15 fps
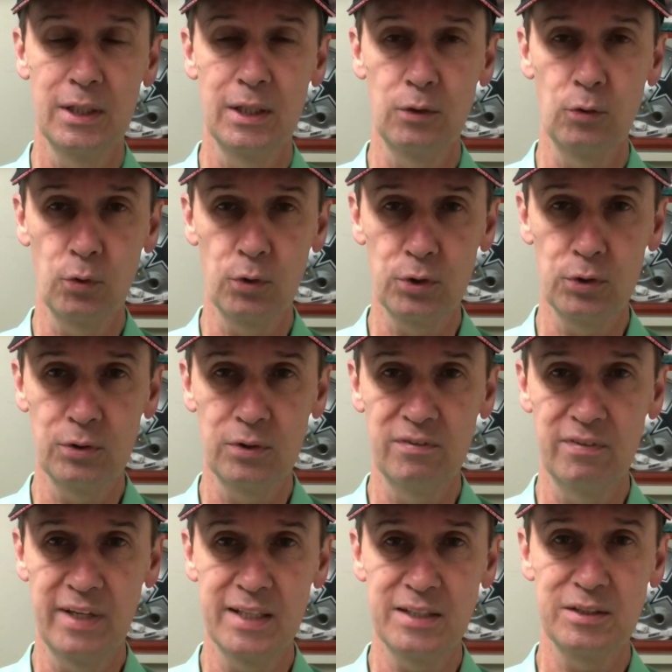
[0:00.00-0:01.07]
in order to
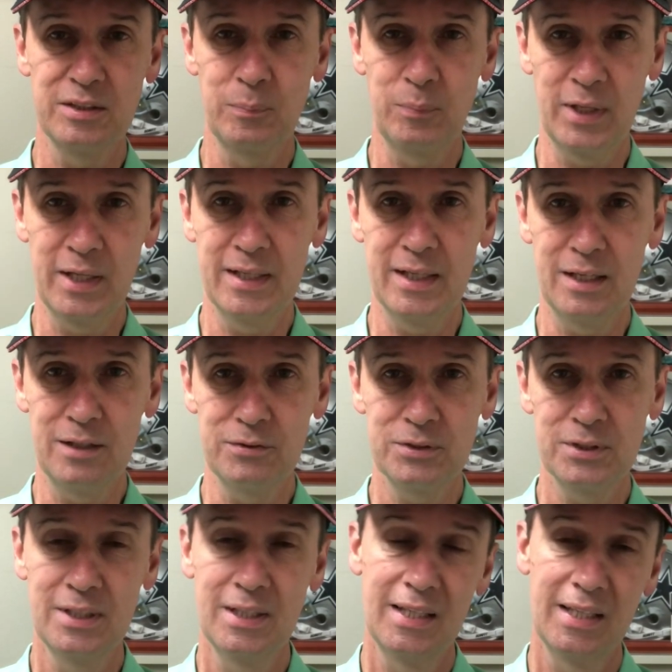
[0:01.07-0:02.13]
advance in the
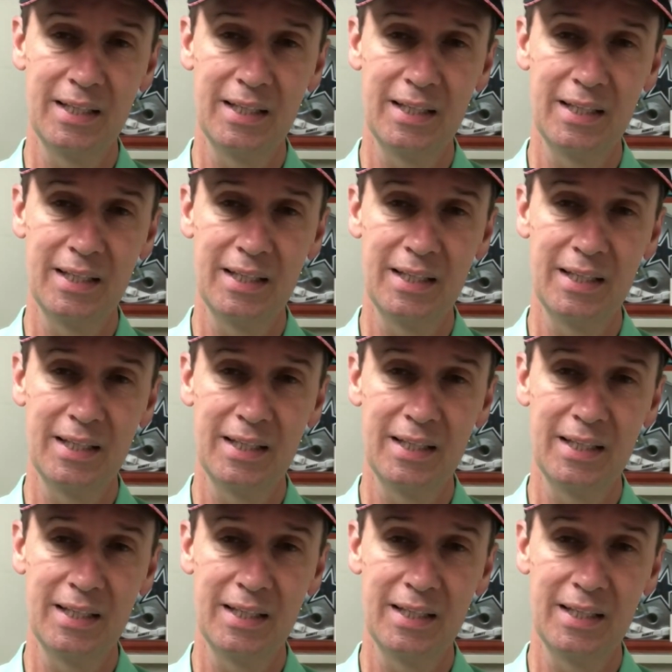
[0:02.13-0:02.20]
playoffs.